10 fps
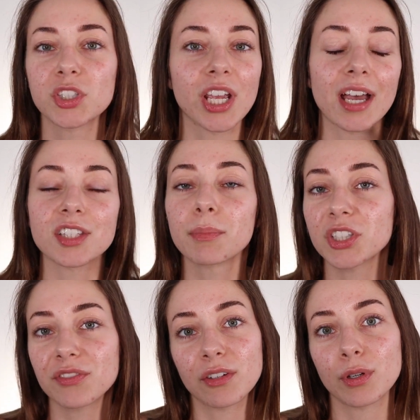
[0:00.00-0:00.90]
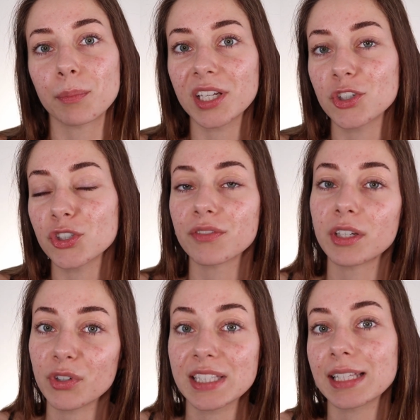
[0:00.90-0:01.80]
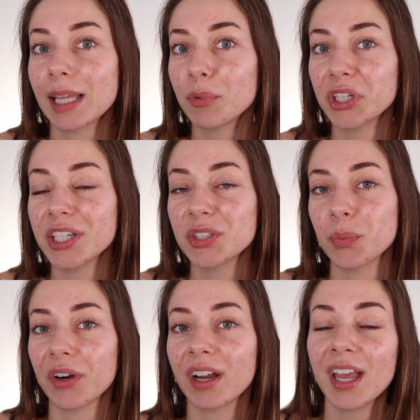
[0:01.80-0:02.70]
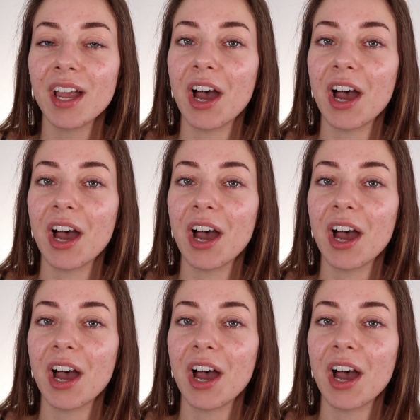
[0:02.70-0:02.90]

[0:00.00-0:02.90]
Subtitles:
she has a bunch of different pictures of different celebrities where